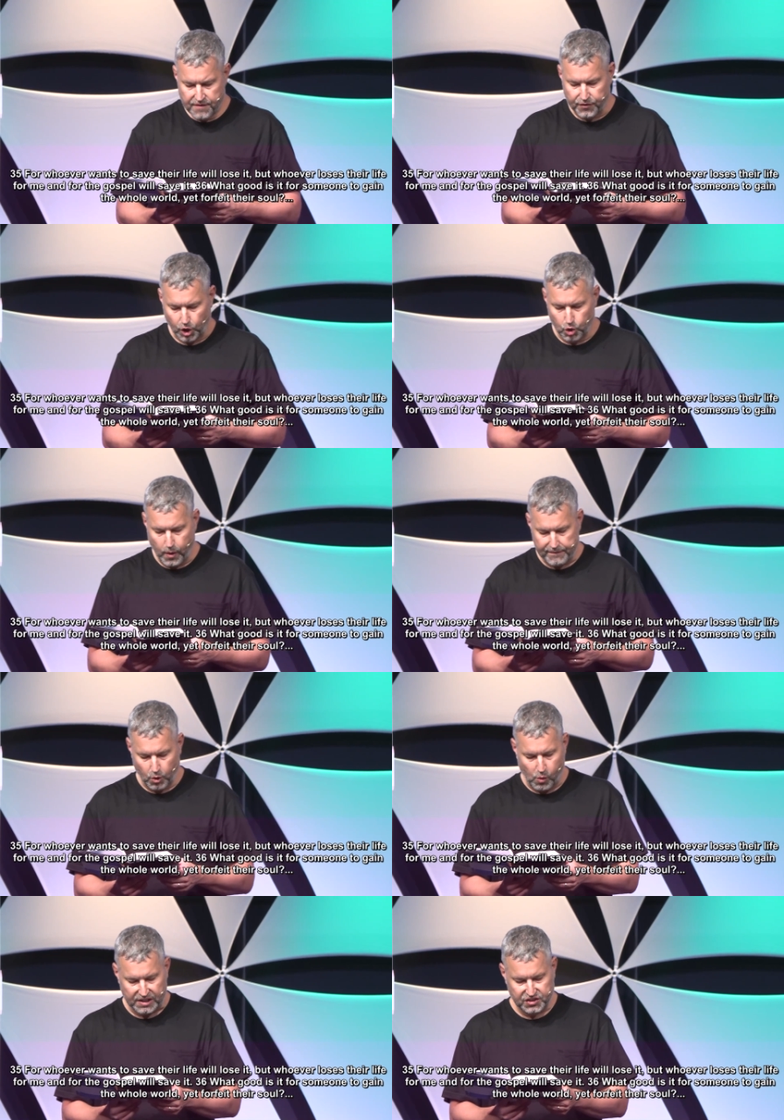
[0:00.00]
For
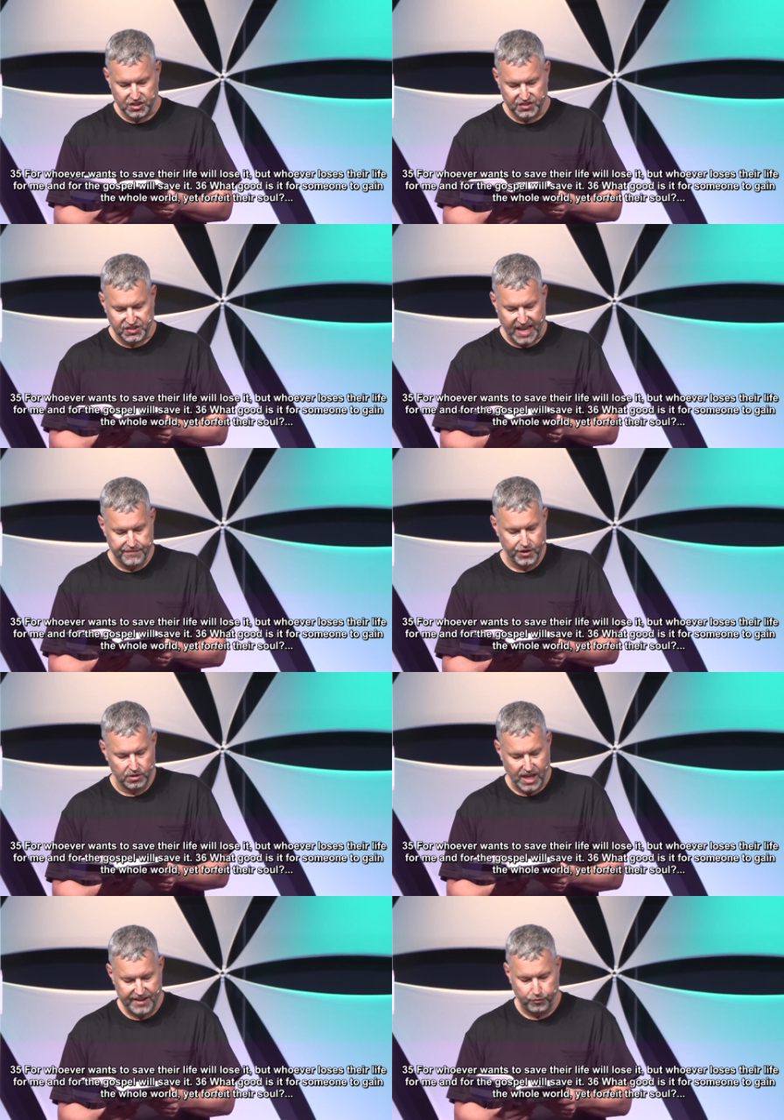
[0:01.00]
whoever wants to save
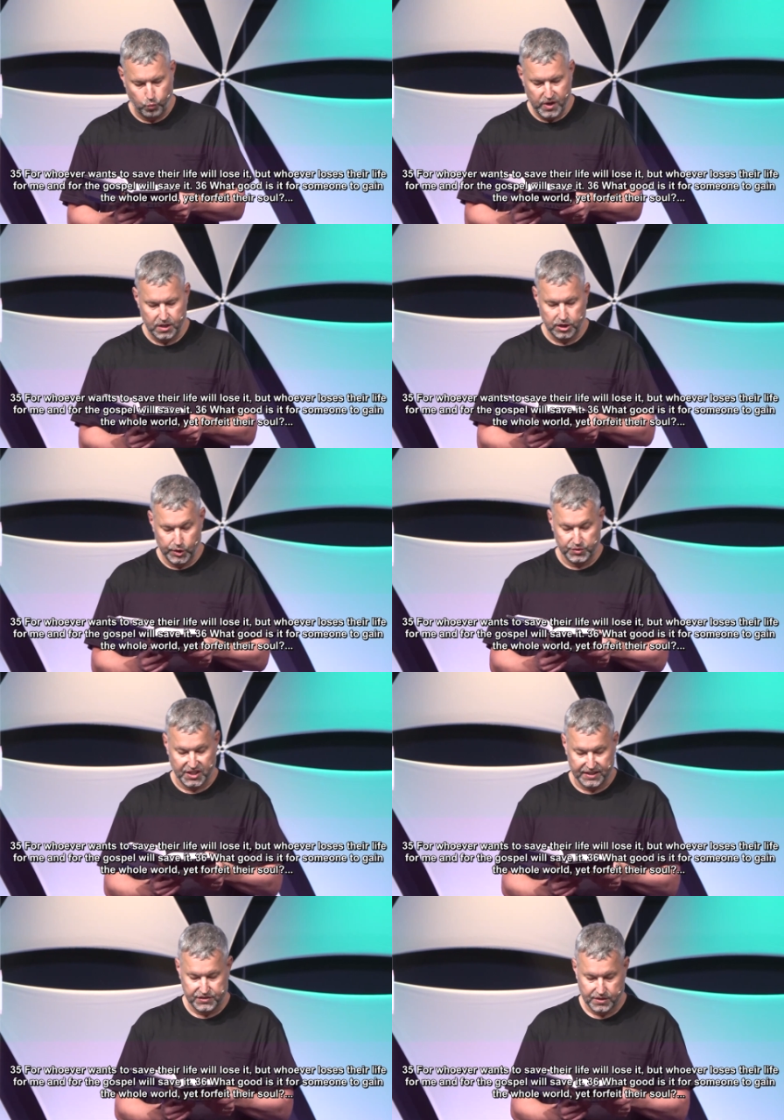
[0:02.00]
their life will
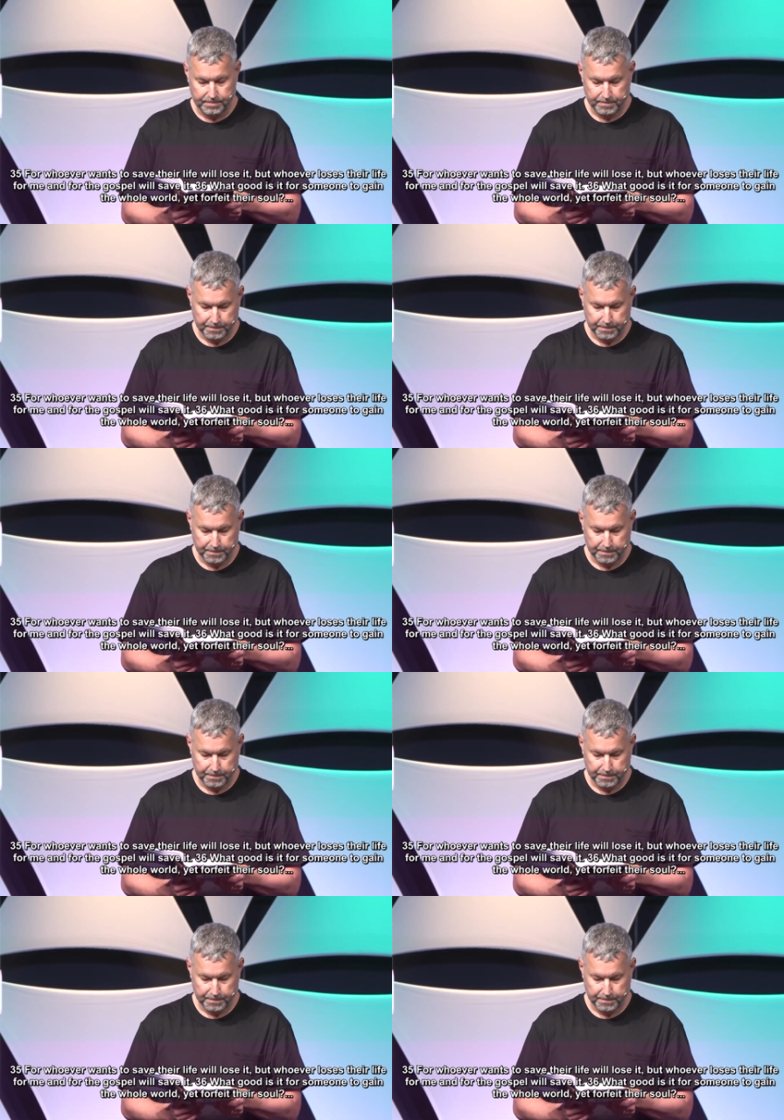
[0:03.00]
lose it.